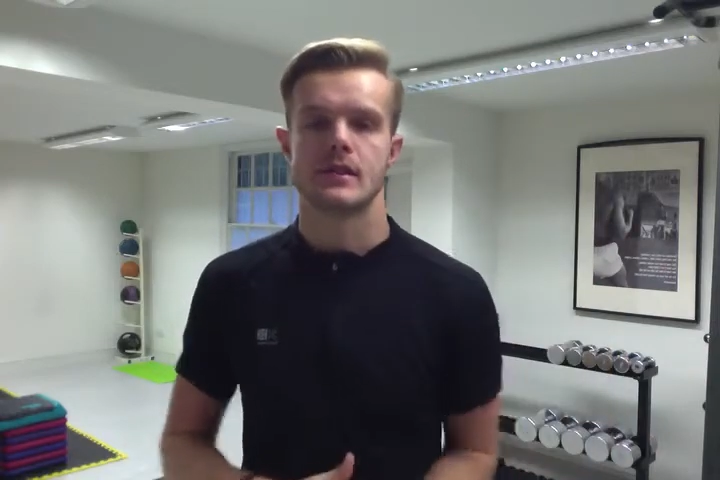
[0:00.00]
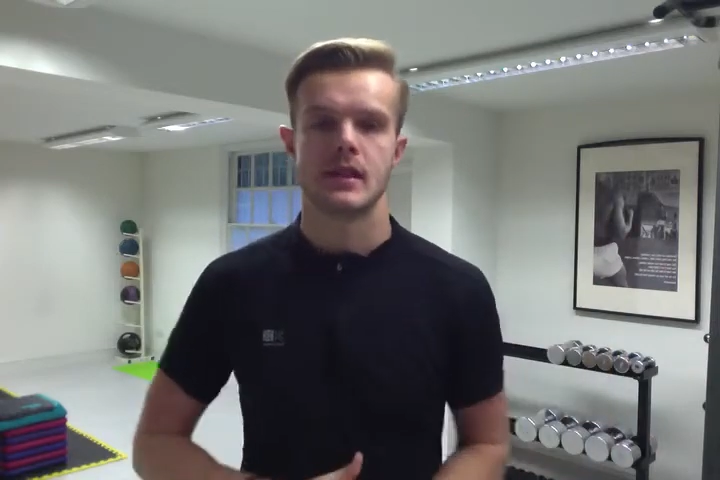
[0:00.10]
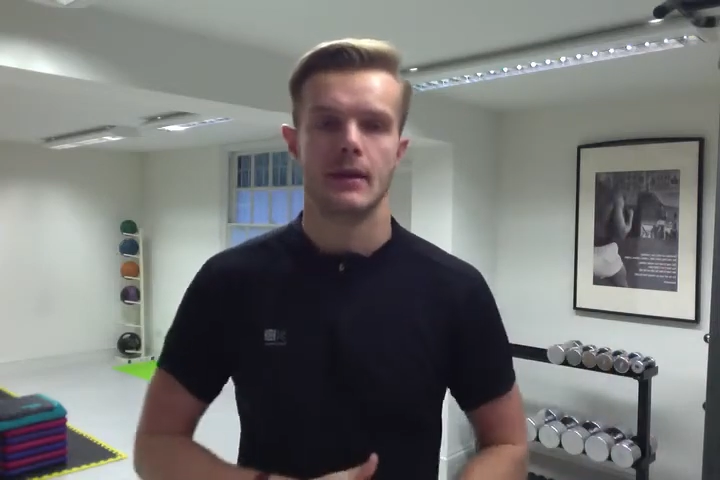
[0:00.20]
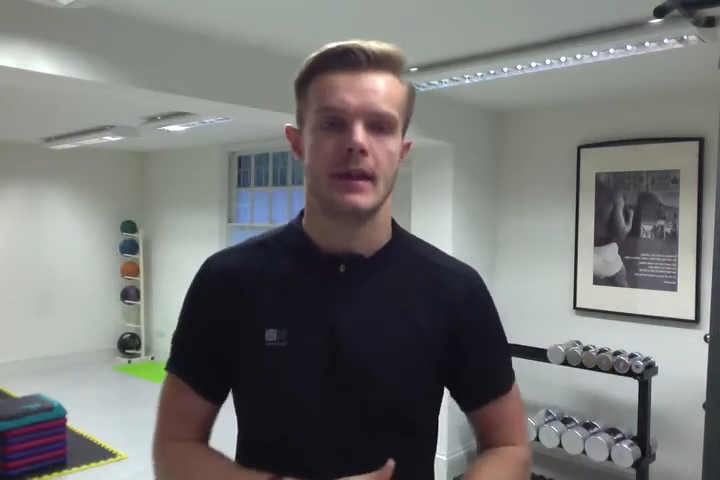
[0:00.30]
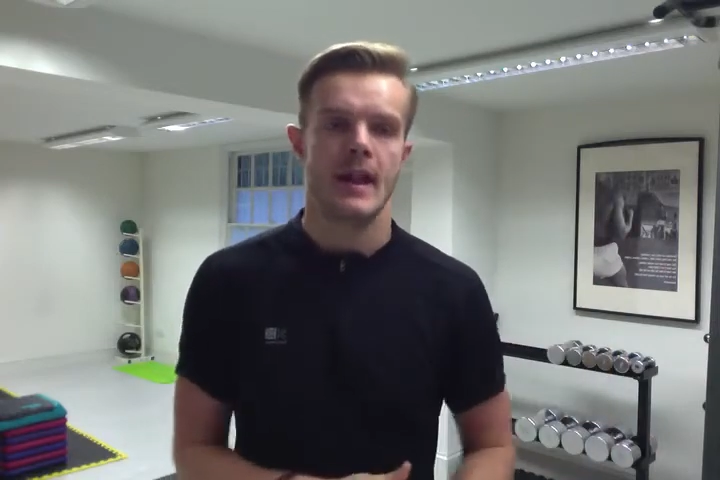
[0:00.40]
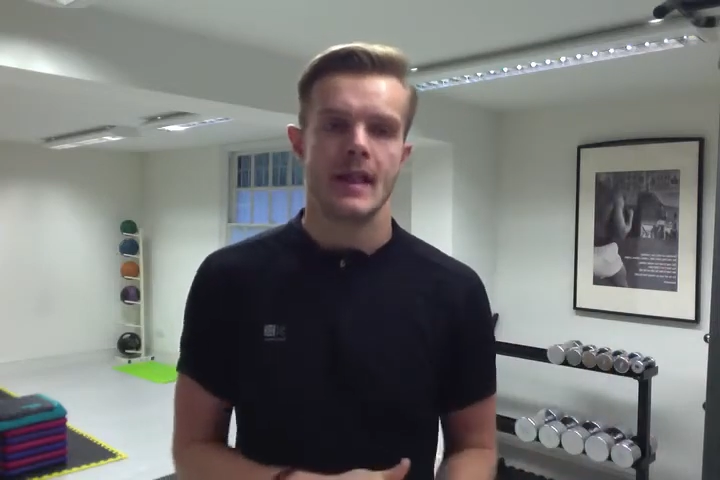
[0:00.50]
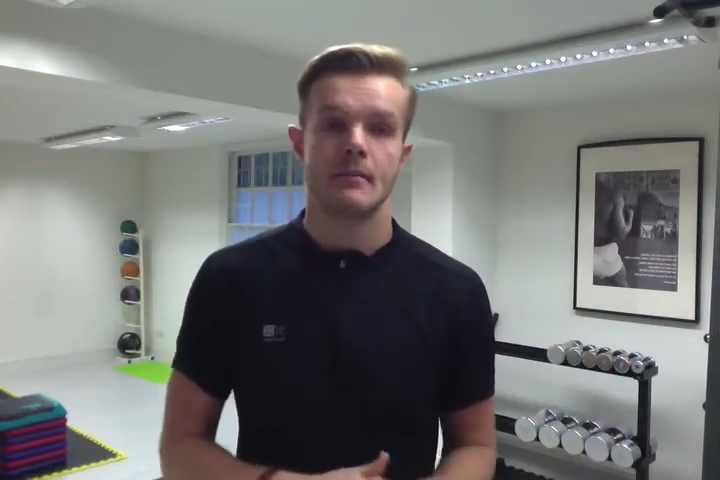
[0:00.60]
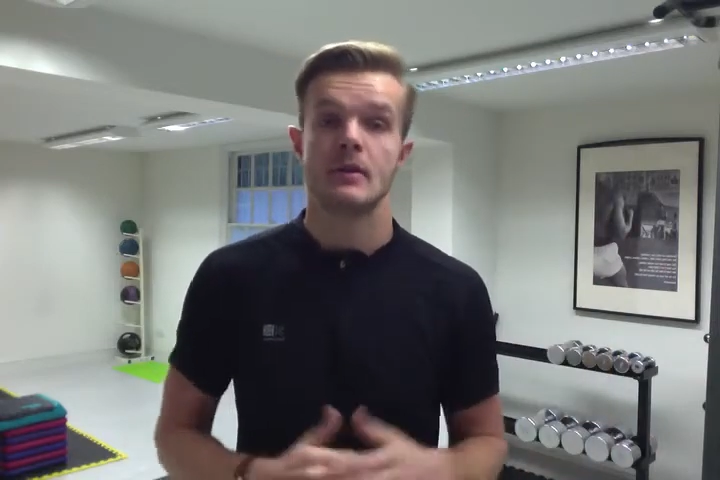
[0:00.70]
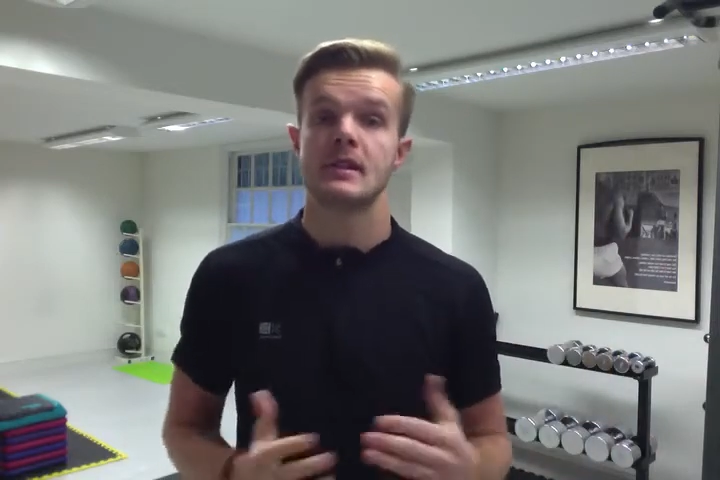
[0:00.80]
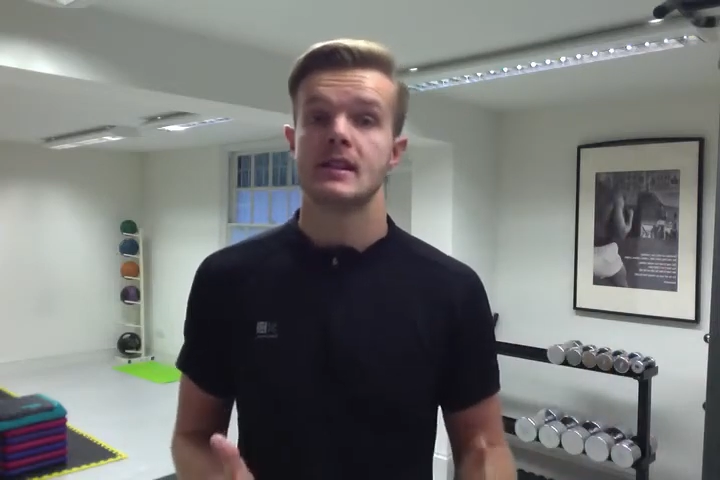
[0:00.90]
So the
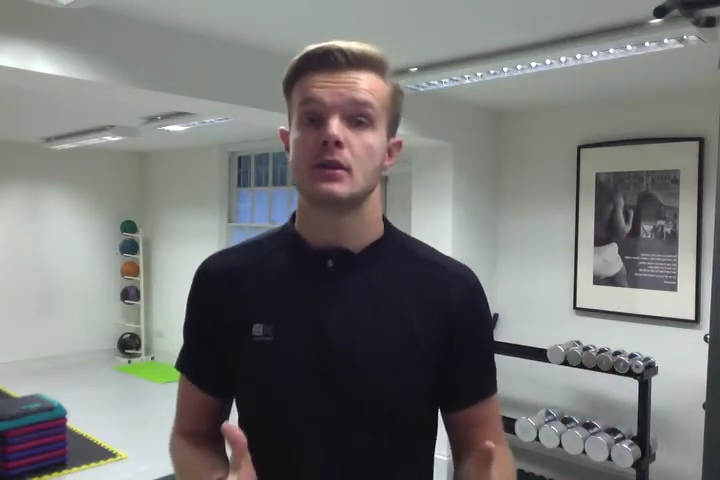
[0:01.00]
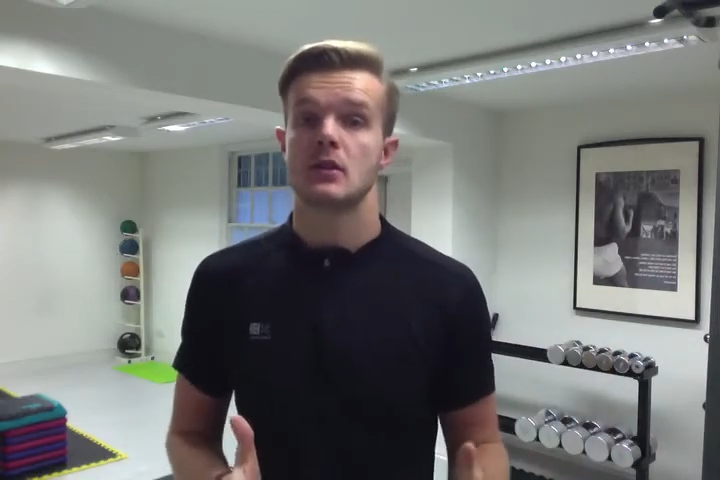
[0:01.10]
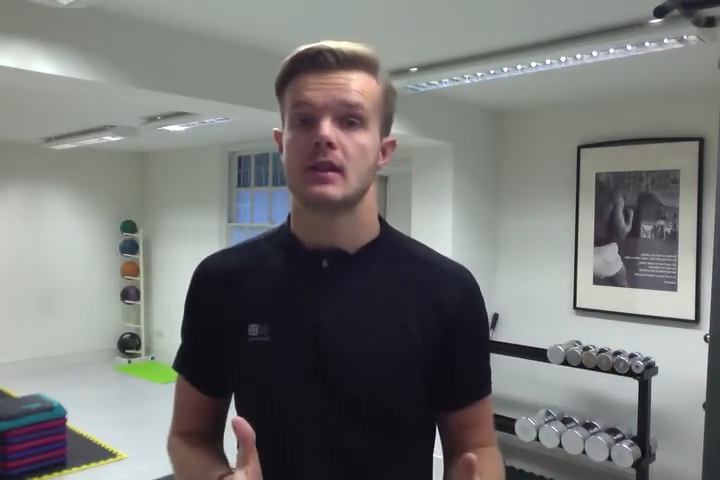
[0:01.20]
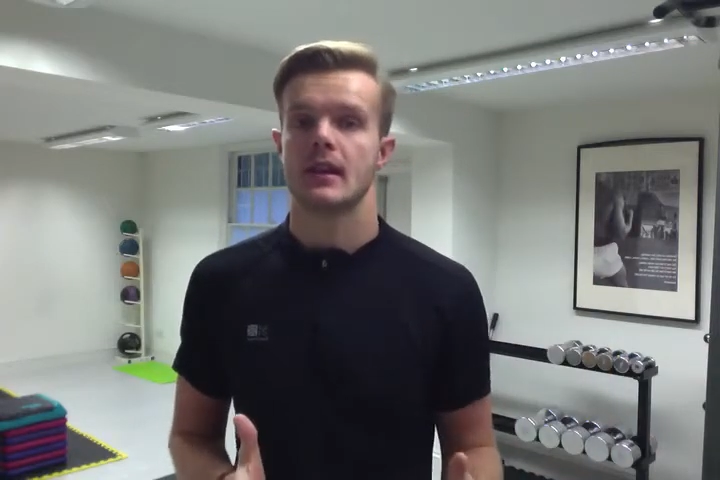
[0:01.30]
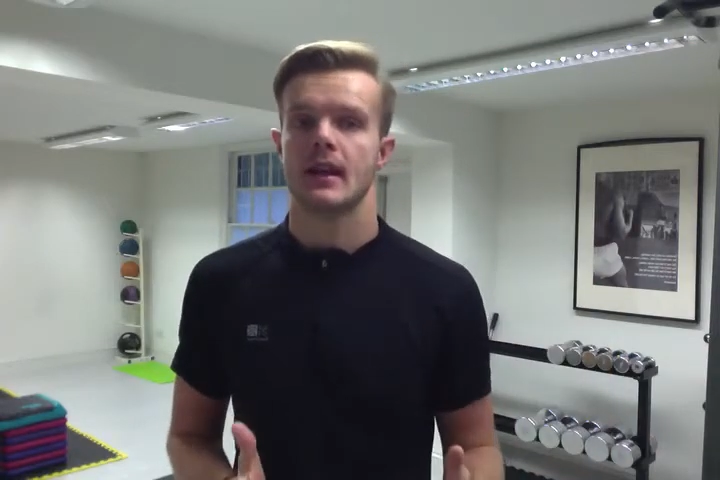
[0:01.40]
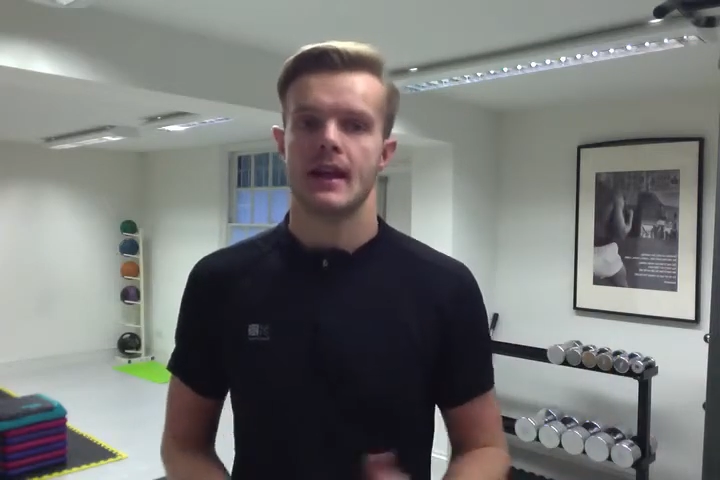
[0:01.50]
most essential thing